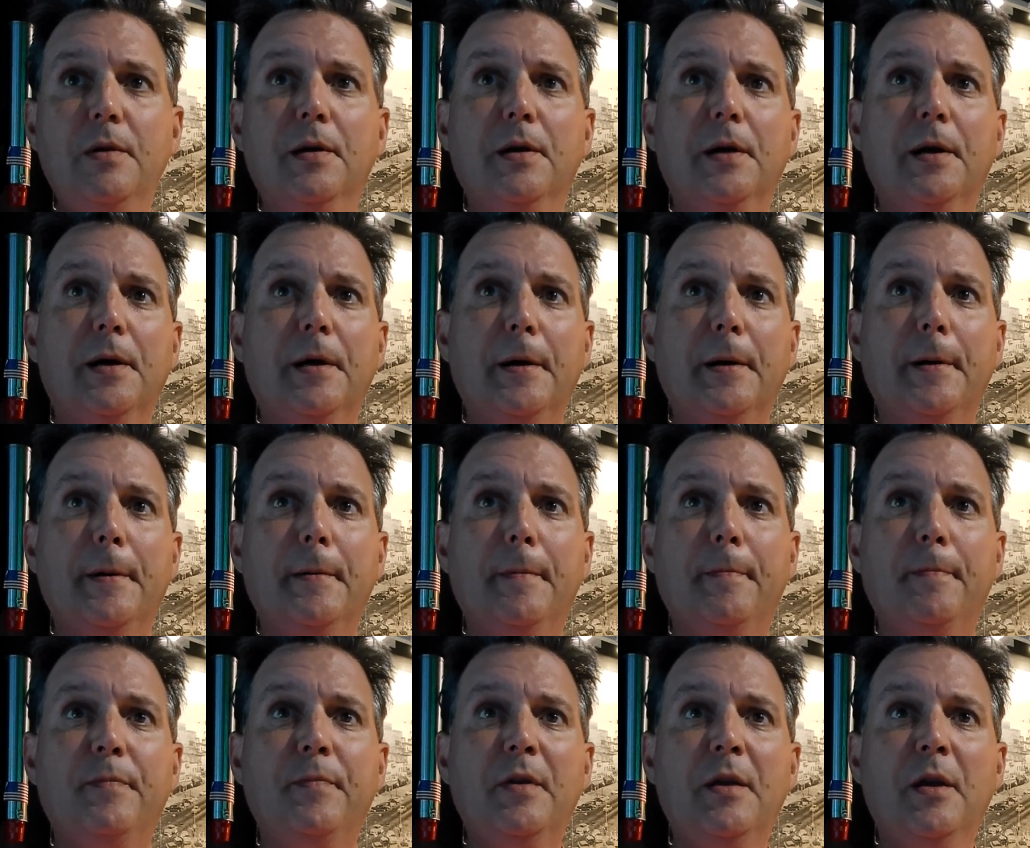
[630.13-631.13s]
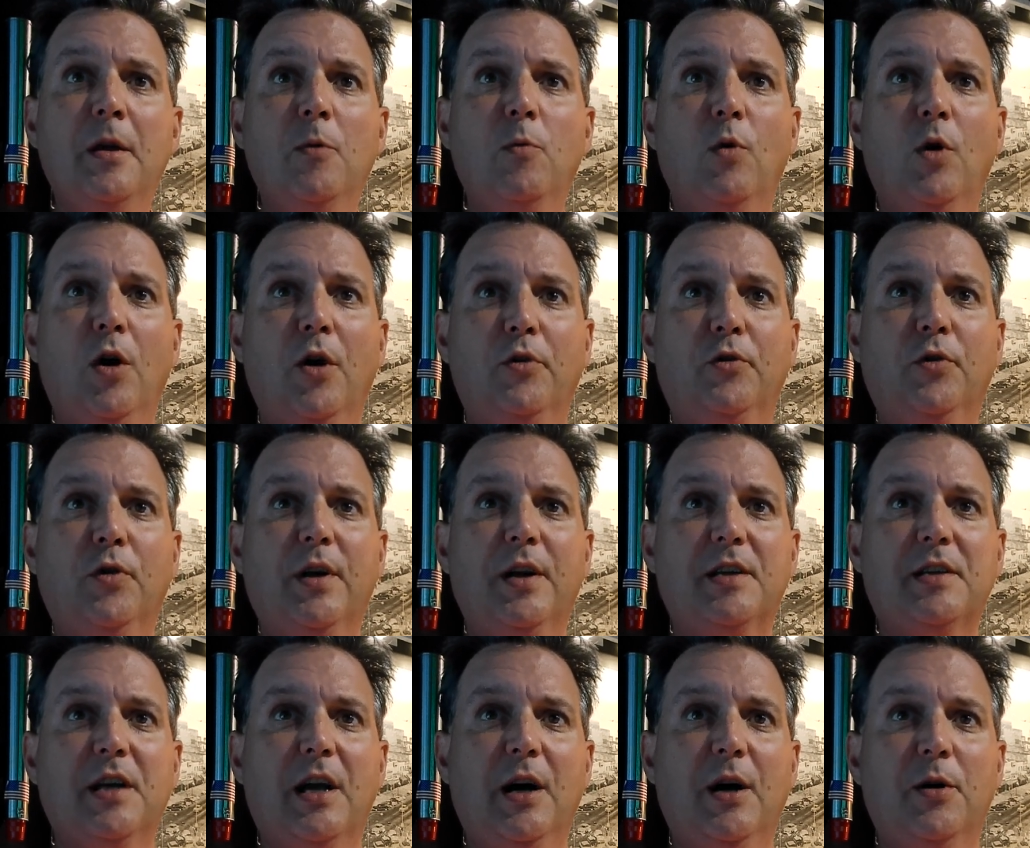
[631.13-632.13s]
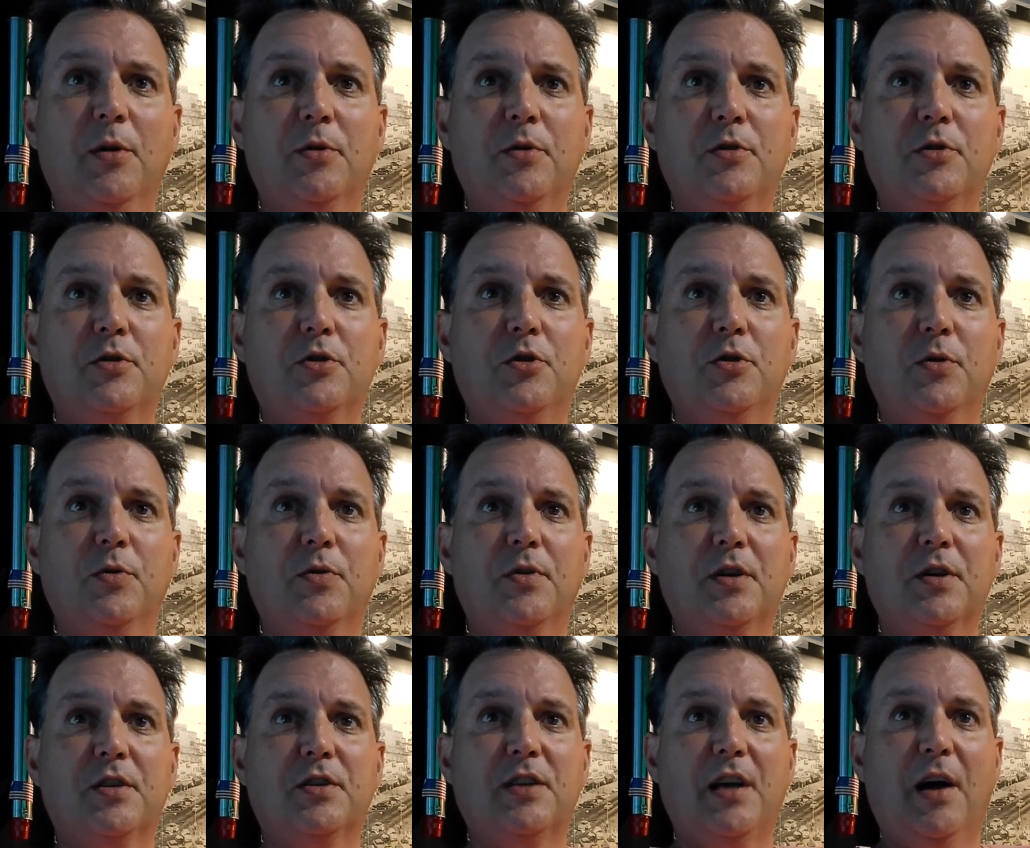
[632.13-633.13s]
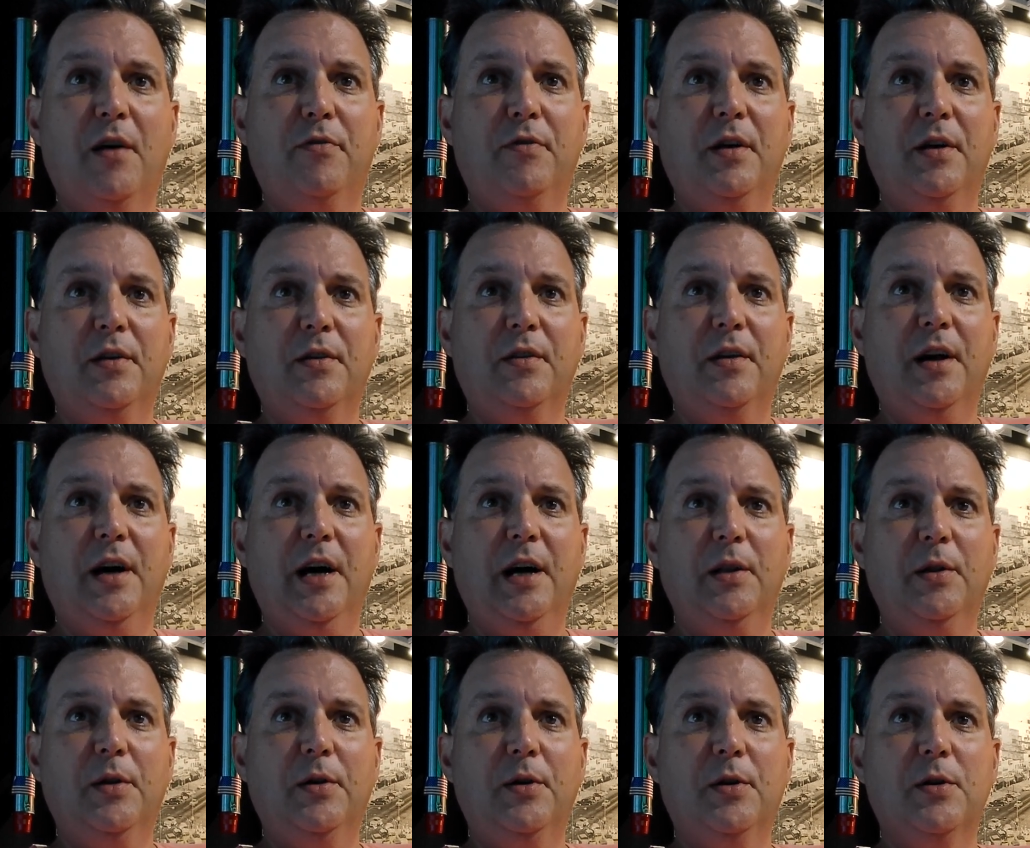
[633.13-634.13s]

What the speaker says: We'll also get down to the south end of the island.